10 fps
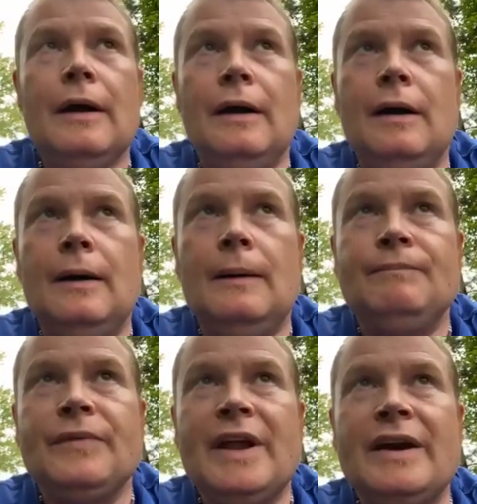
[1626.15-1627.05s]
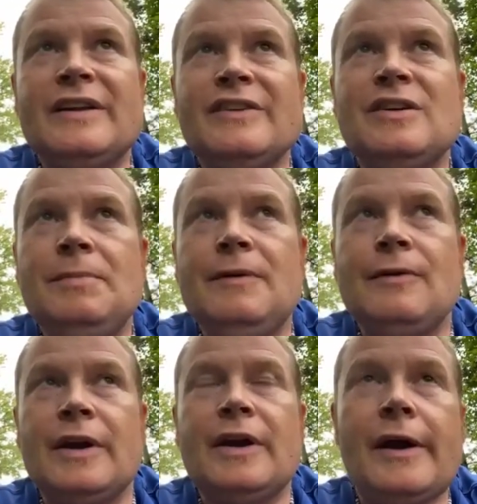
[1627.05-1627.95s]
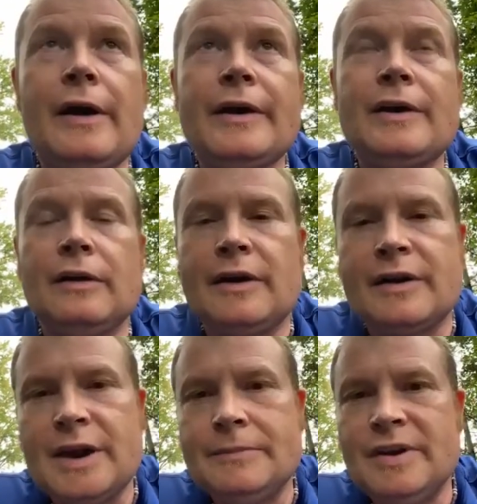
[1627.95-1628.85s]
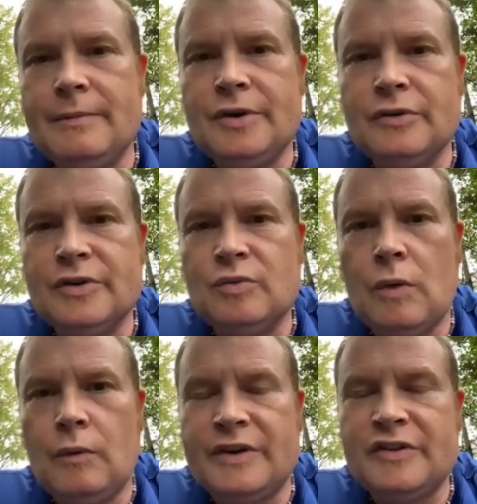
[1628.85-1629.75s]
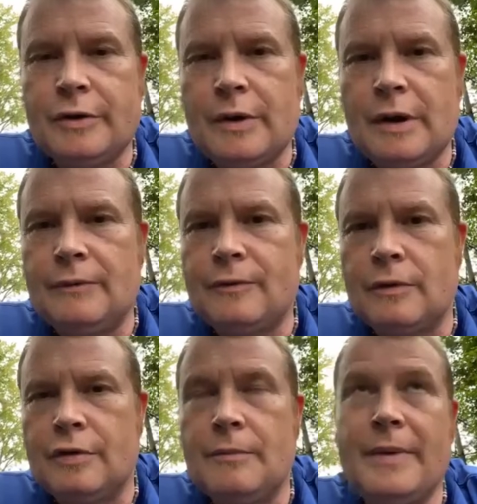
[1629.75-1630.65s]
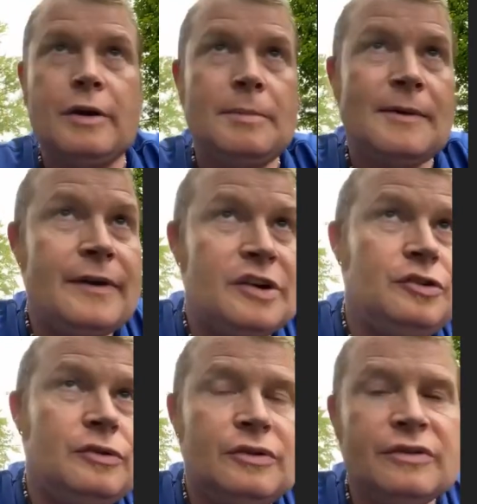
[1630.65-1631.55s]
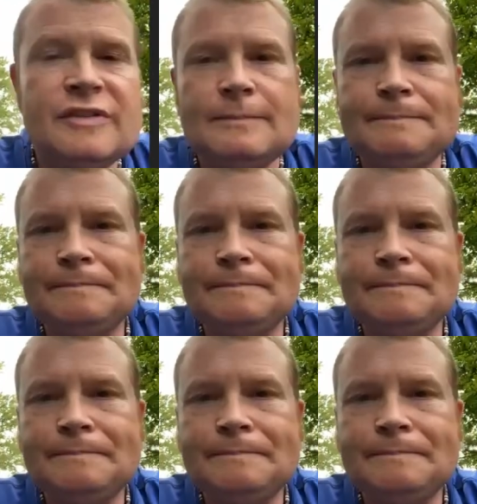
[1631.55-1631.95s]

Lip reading: And it tends to be very chaotic. A lot of times individuals won't want to stick around for the medical professionals